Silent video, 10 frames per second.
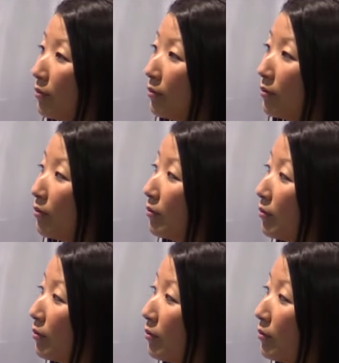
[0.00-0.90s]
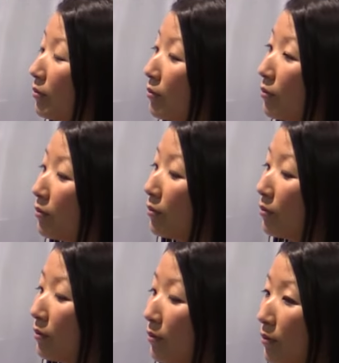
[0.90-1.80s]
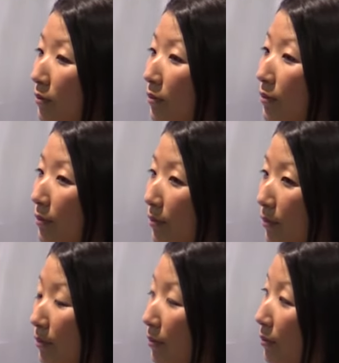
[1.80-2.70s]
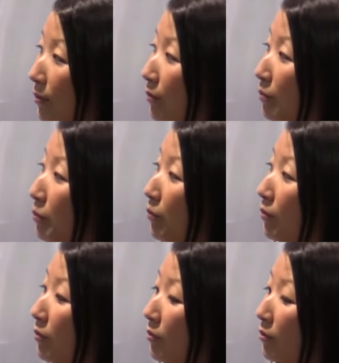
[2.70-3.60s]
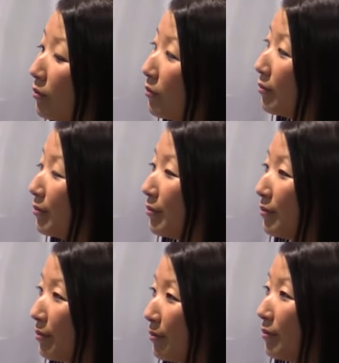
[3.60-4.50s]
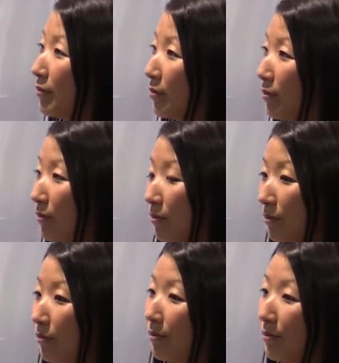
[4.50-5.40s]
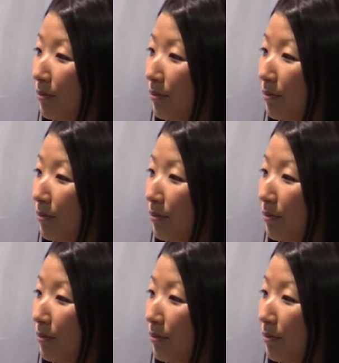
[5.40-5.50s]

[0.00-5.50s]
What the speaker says: This person isn't speaking.